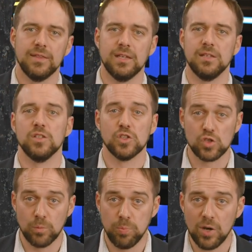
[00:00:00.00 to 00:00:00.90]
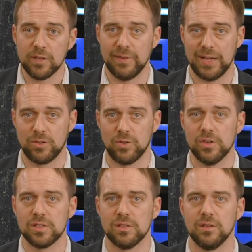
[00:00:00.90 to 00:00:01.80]
The support
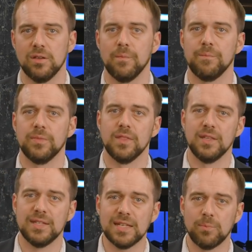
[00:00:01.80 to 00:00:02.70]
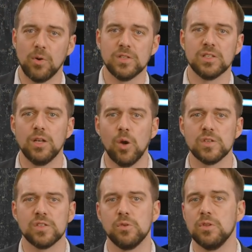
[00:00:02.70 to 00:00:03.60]
vectors, the data points
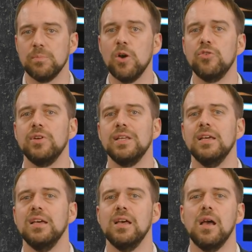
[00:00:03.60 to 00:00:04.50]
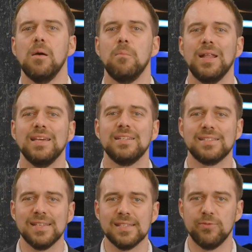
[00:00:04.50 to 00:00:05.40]
closest to the boundary, play a
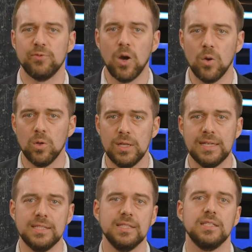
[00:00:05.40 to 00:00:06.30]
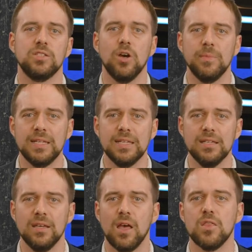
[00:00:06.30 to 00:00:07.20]
decisive role in
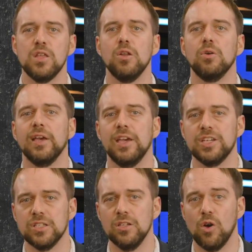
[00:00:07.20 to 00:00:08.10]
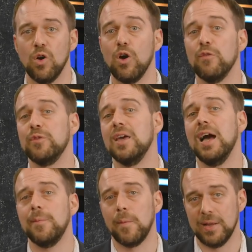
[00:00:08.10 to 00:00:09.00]
determining the location of the
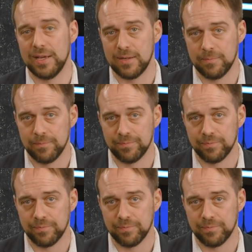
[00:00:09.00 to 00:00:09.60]
hyperplane.